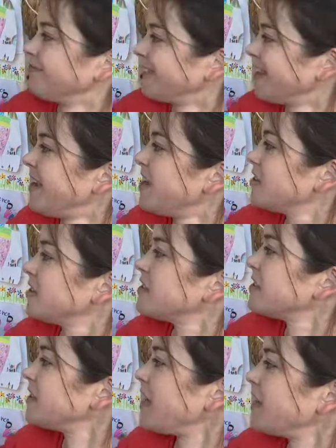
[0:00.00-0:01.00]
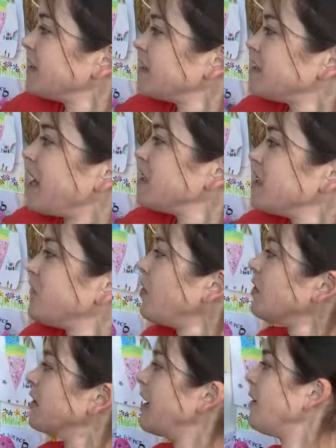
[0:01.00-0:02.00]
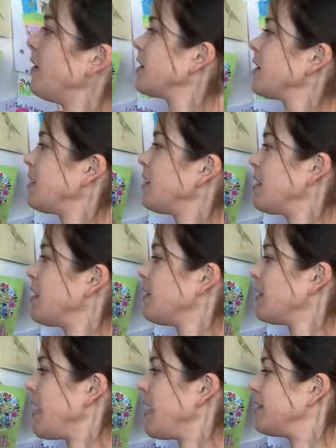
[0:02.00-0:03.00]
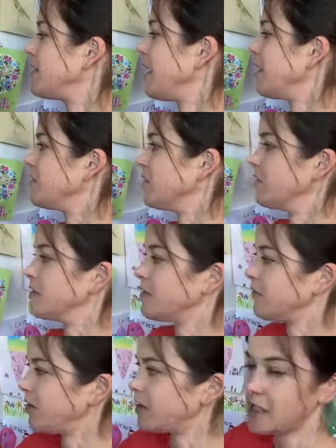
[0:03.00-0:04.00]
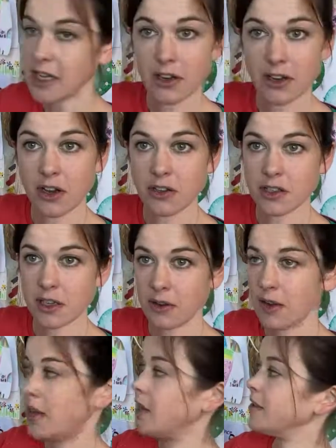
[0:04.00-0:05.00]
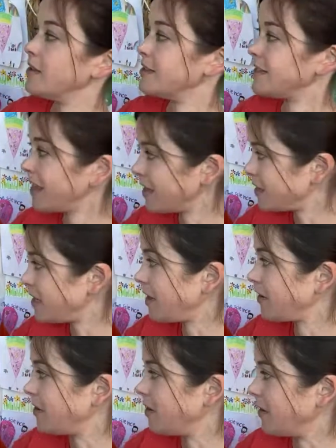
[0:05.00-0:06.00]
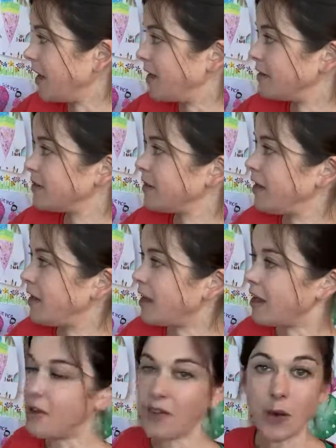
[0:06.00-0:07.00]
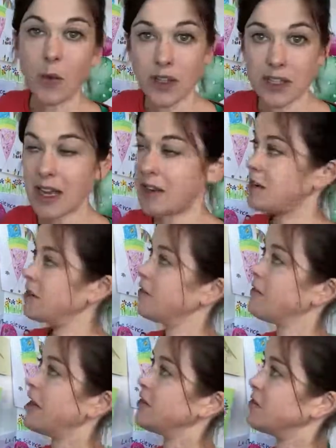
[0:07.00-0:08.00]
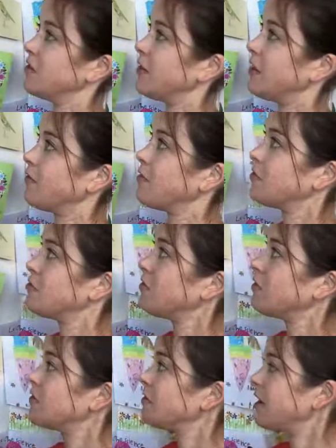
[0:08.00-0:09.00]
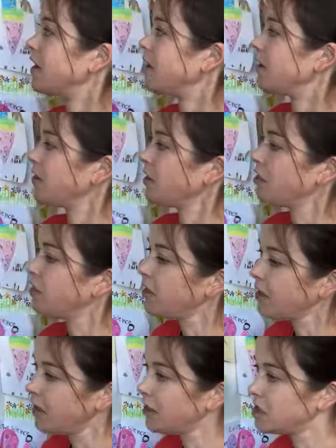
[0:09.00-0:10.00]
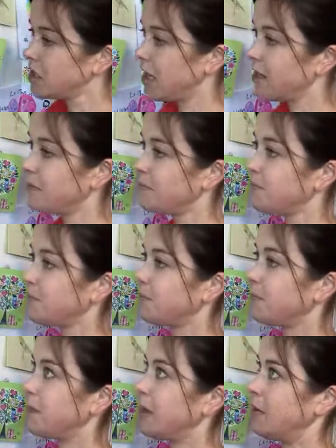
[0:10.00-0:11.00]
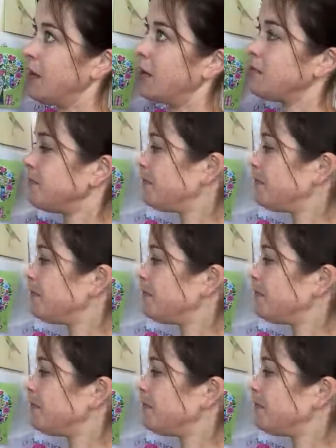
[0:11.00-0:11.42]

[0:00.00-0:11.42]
Because the second shell is full now. It can only hold 8 electrons. The first shell can hold 2. The second shell can hold 8. If I want to add another electron, I've got to draw the third shell. There we go.